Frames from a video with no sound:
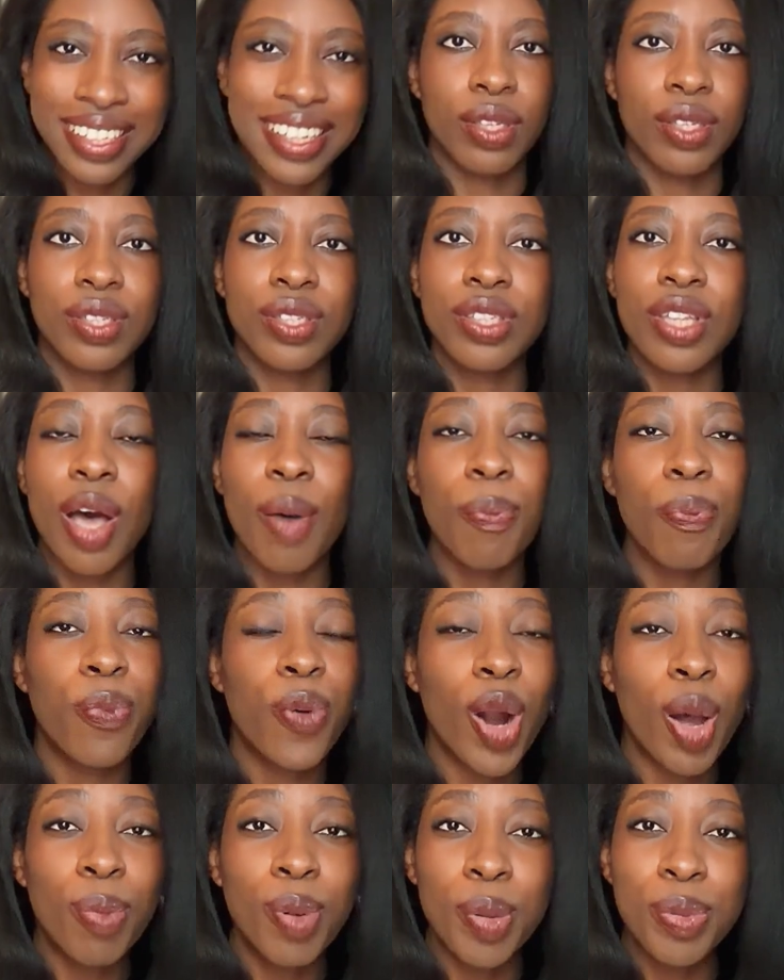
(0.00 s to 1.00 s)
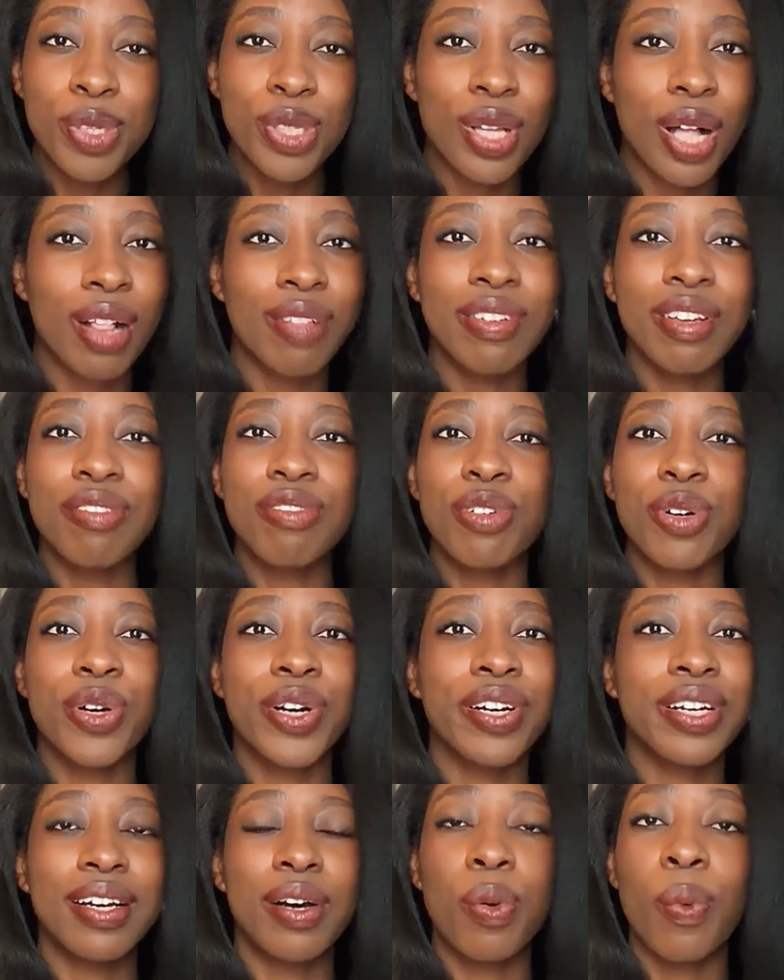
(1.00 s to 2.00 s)
stop problem solving
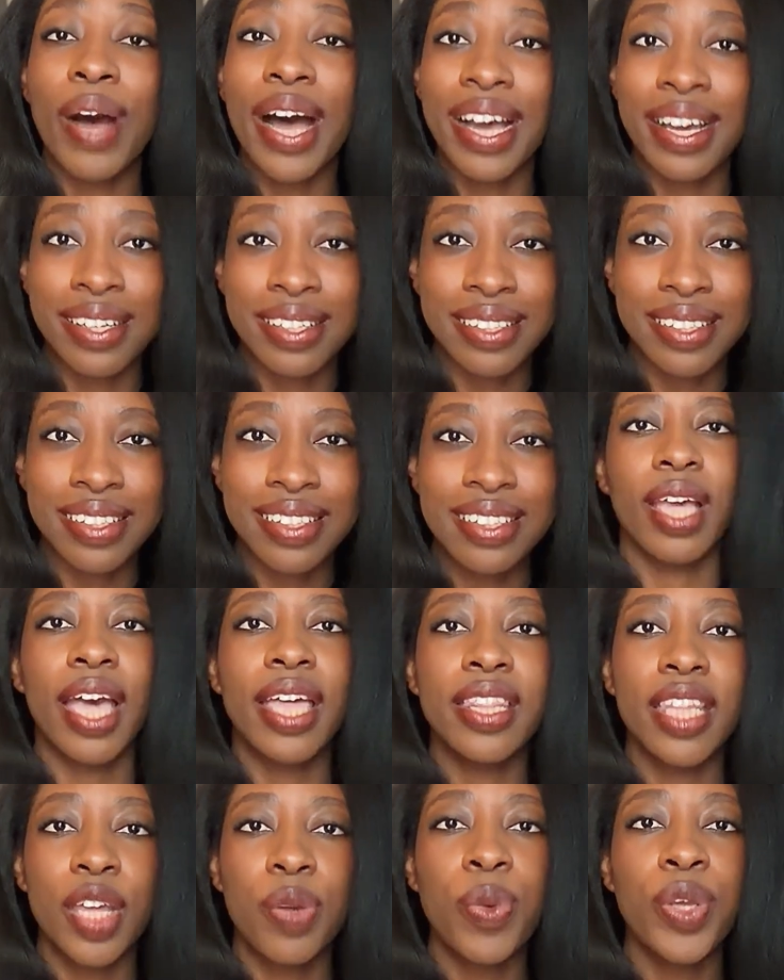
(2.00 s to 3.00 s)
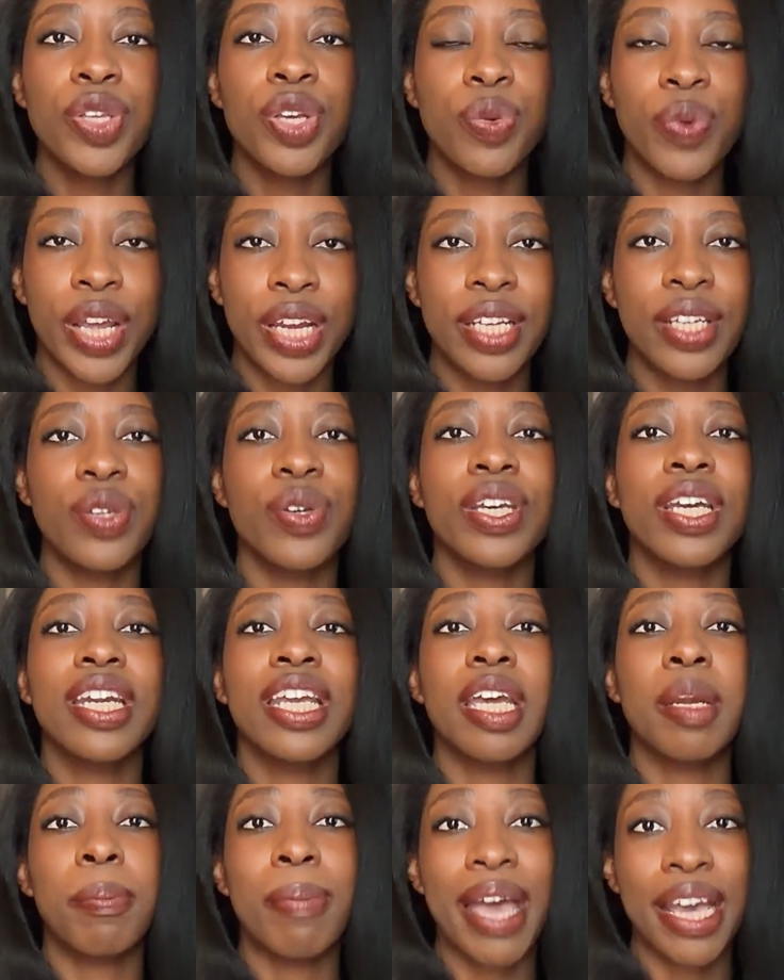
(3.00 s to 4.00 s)
for a while, and then when you're ready, you can
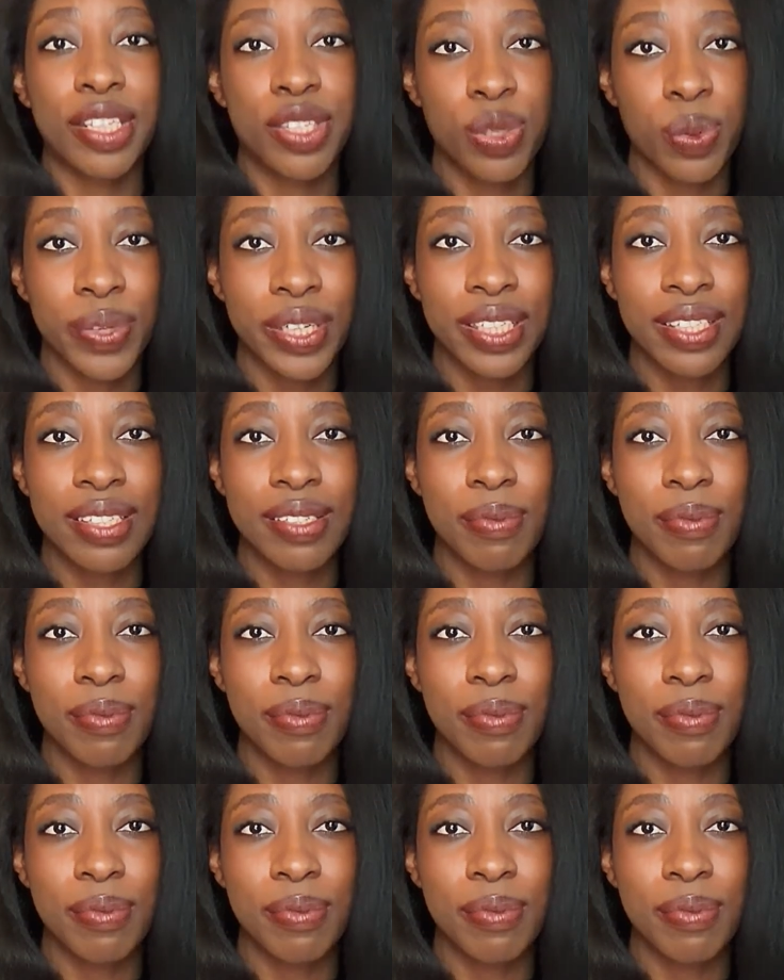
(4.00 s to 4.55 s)
get back to it.